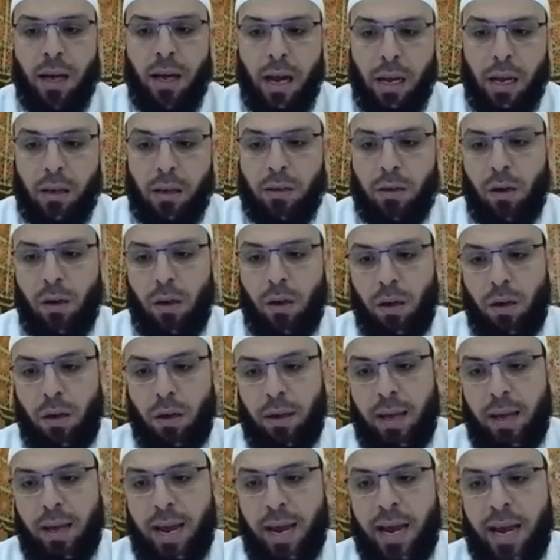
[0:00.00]

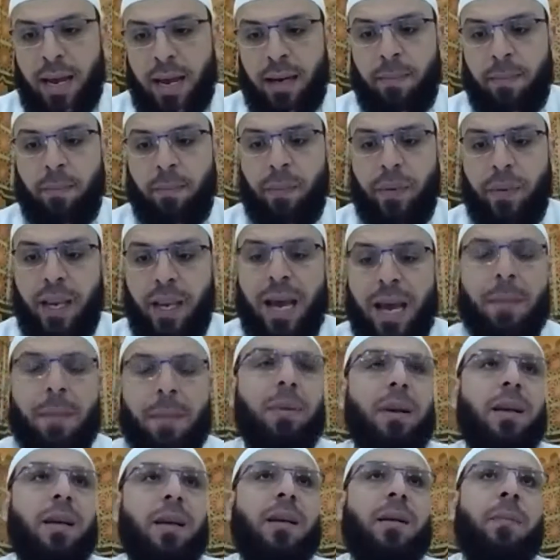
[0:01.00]
alcohol and
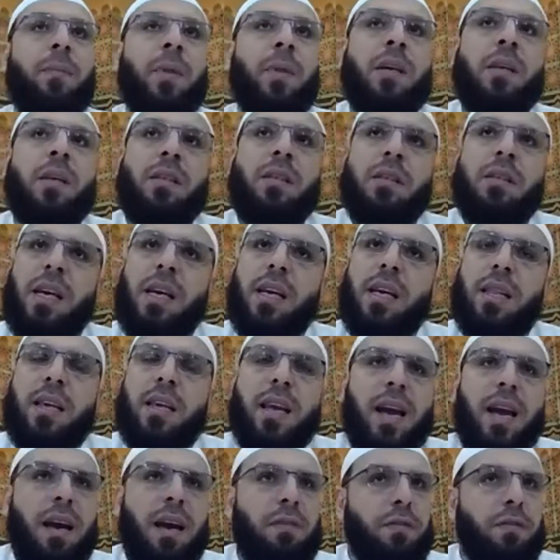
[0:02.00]
gambling, say
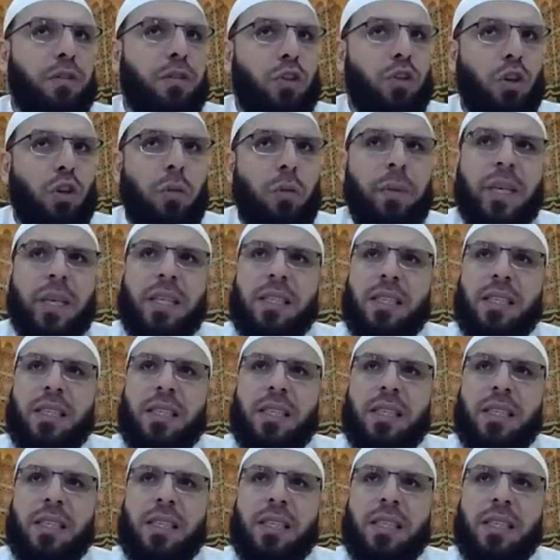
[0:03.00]
they have so many